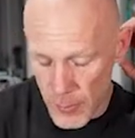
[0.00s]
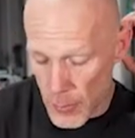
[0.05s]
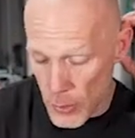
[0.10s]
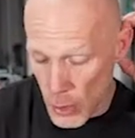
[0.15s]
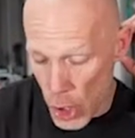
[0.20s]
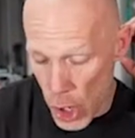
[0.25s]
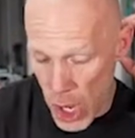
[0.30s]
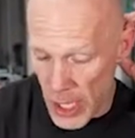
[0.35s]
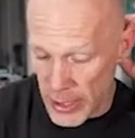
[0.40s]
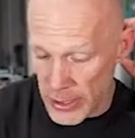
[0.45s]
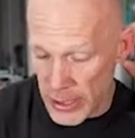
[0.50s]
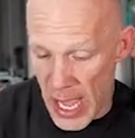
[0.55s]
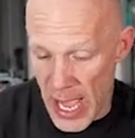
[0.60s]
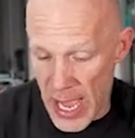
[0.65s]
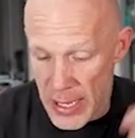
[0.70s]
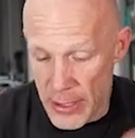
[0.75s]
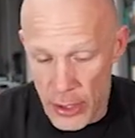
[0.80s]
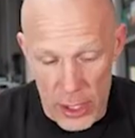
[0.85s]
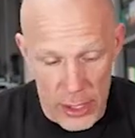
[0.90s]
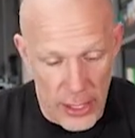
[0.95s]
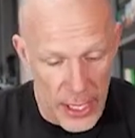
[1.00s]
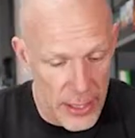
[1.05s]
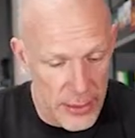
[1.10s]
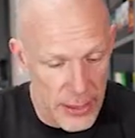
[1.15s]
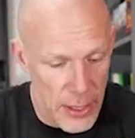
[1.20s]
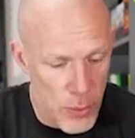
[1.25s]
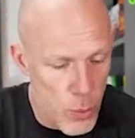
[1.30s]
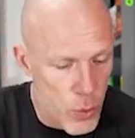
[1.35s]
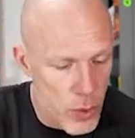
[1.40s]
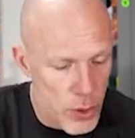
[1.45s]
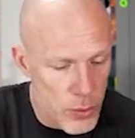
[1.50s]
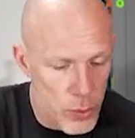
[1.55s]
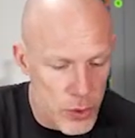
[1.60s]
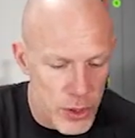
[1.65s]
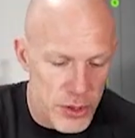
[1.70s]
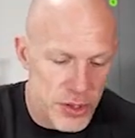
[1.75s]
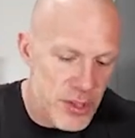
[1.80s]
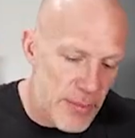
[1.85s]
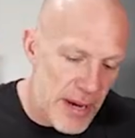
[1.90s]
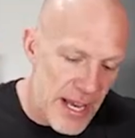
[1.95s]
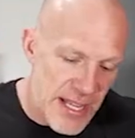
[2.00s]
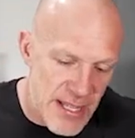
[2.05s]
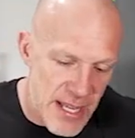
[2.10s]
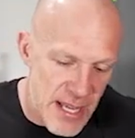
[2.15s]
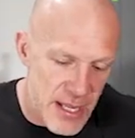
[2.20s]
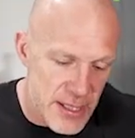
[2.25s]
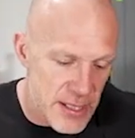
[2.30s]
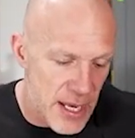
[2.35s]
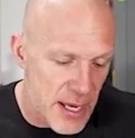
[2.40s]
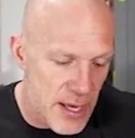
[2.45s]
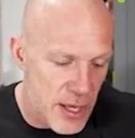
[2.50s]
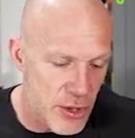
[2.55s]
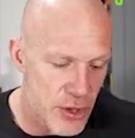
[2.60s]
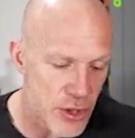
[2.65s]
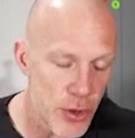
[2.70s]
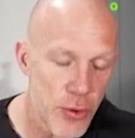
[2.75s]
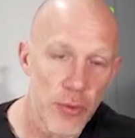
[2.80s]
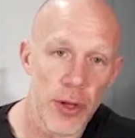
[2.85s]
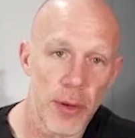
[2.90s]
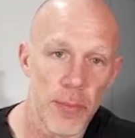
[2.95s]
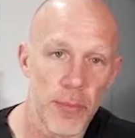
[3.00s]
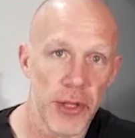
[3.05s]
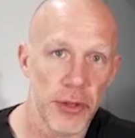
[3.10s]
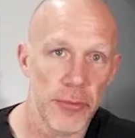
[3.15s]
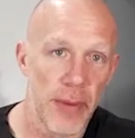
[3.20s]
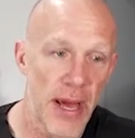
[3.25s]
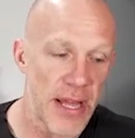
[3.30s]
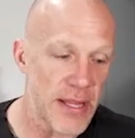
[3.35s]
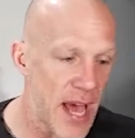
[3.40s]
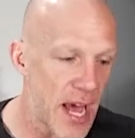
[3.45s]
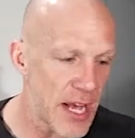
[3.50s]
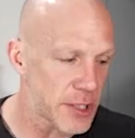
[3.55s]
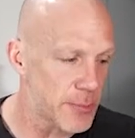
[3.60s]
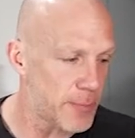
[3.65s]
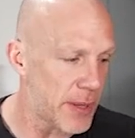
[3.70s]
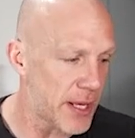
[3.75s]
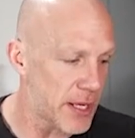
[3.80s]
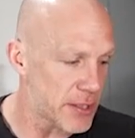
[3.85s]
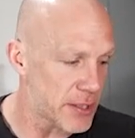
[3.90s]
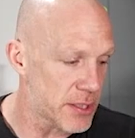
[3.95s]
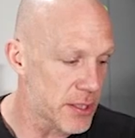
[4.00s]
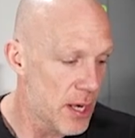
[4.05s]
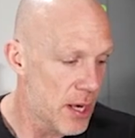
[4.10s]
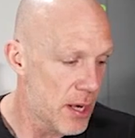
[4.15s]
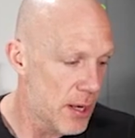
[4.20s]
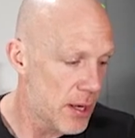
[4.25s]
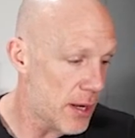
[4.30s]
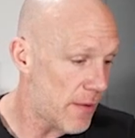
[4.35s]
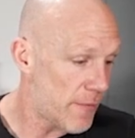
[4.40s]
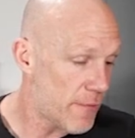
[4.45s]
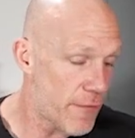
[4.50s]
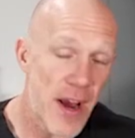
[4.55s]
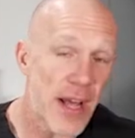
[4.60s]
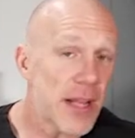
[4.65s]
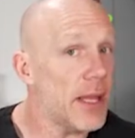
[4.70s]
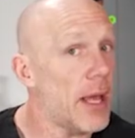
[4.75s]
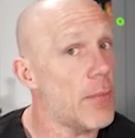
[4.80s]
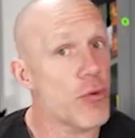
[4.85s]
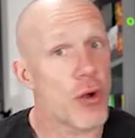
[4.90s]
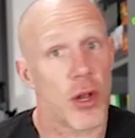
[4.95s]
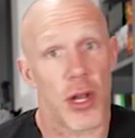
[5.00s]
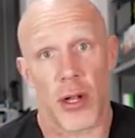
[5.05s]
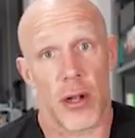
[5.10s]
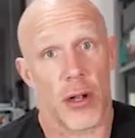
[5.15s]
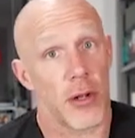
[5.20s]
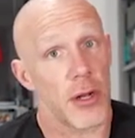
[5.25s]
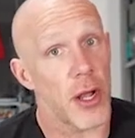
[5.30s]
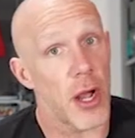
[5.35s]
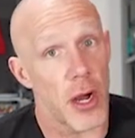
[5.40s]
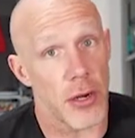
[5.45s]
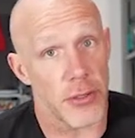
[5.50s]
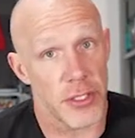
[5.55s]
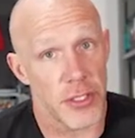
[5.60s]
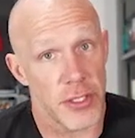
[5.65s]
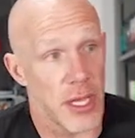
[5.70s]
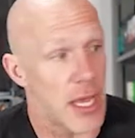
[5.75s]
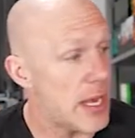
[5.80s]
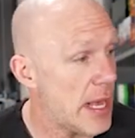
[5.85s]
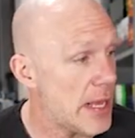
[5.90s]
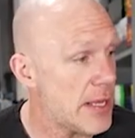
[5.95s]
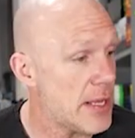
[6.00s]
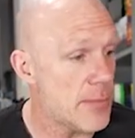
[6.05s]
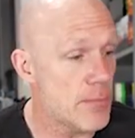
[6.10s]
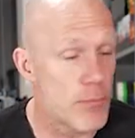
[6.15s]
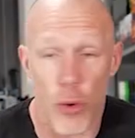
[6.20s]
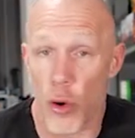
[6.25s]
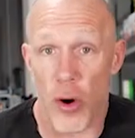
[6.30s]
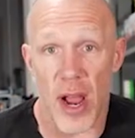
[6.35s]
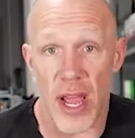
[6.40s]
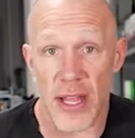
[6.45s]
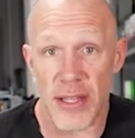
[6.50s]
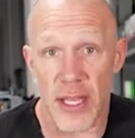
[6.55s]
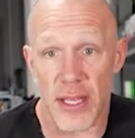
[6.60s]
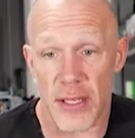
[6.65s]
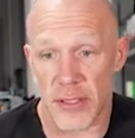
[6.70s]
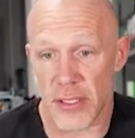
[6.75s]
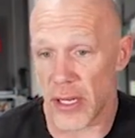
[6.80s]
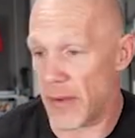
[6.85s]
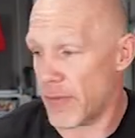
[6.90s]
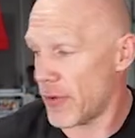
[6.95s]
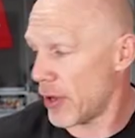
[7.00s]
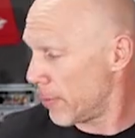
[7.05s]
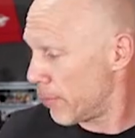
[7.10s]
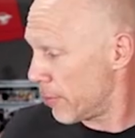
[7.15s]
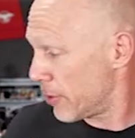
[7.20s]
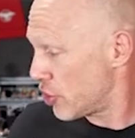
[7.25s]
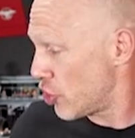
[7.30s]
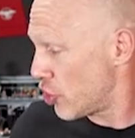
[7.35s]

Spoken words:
online on how, like, what are some ideas I can do to build my decks? Because frankly, I'm running out of cards and I need more ideas. And I've got a bunch of